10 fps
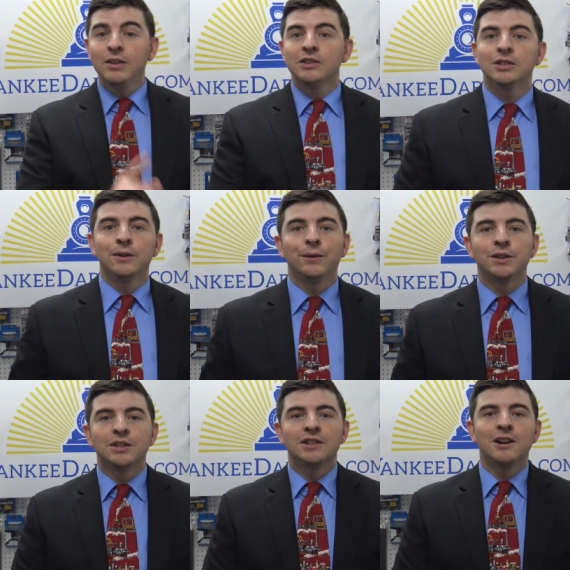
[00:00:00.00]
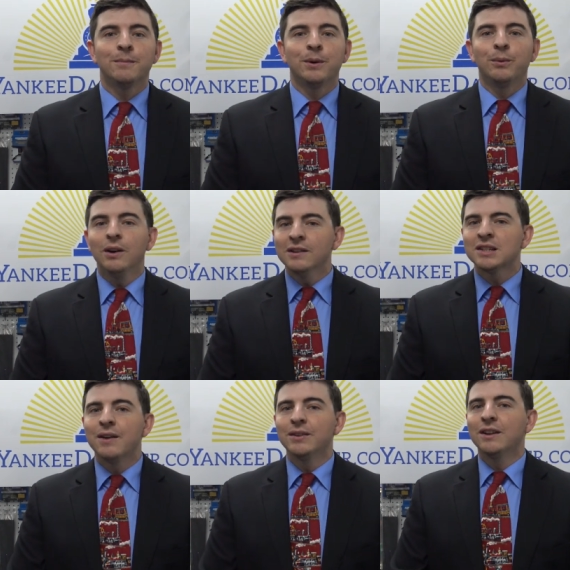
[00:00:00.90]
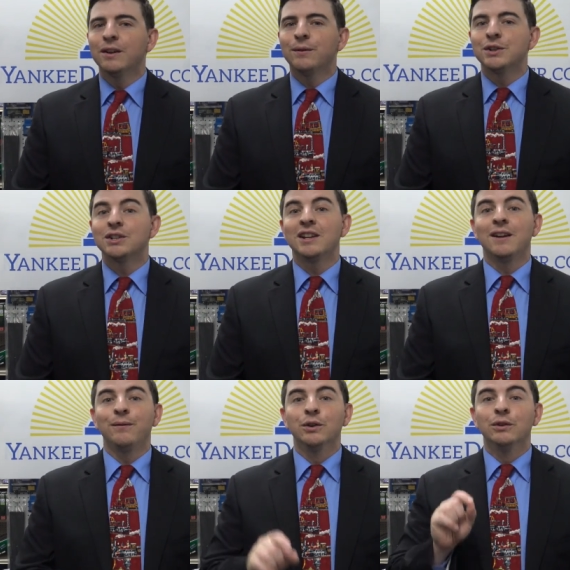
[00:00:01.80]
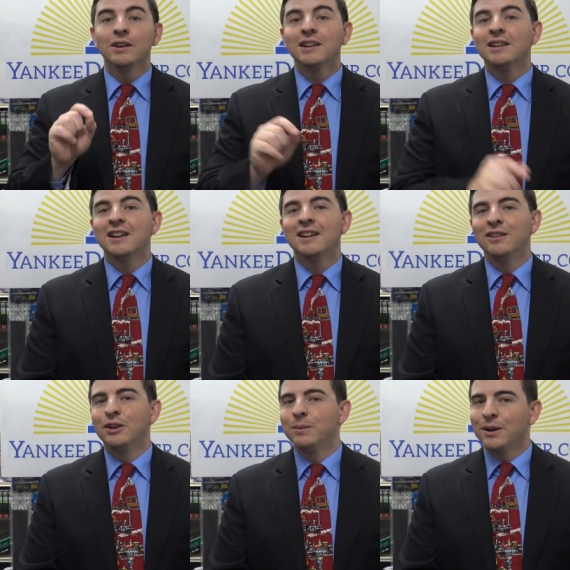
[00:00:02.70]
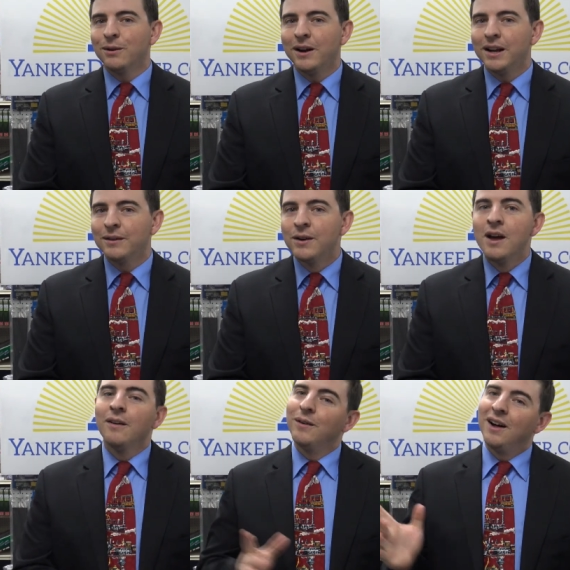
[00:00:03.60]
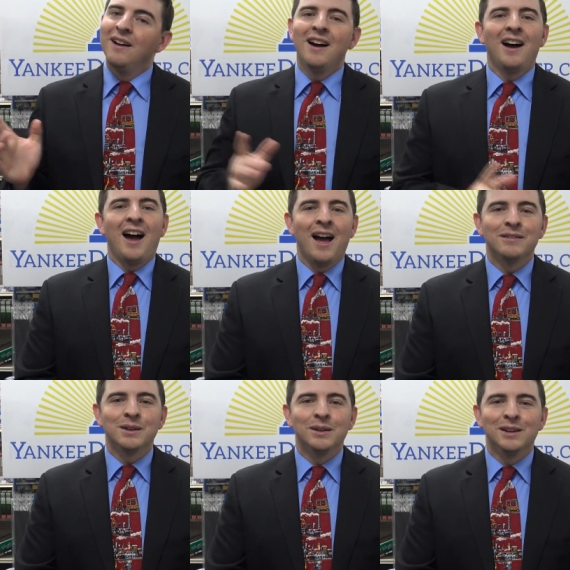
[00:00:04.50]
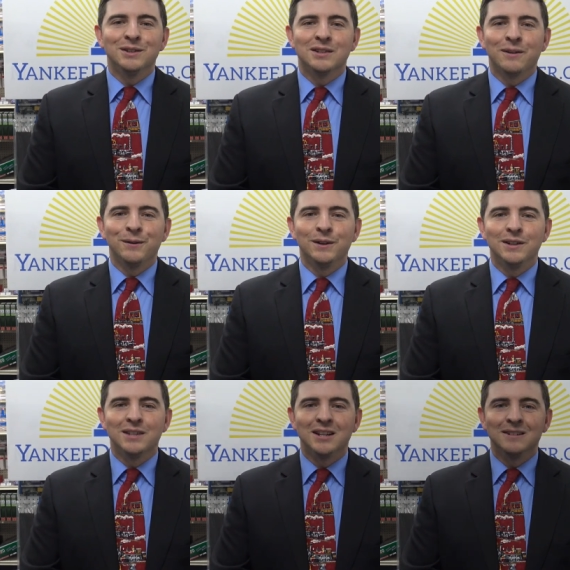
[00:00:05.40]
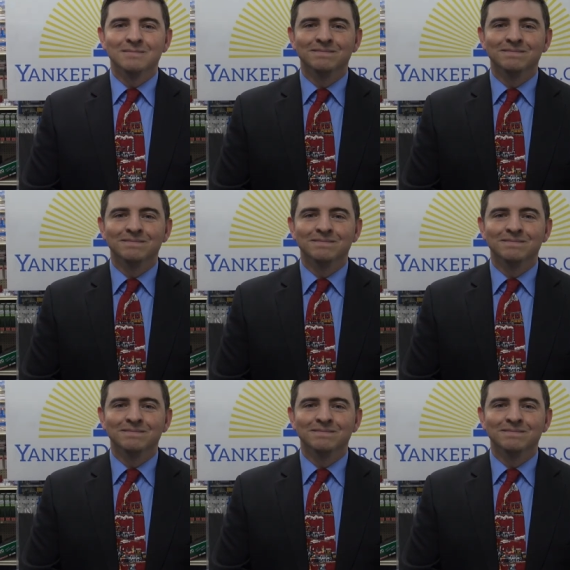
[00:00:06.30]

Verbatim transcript: these two versions here, but we also have another version that if you're looking to get a little bit creative, well, I have something interesting for you to see.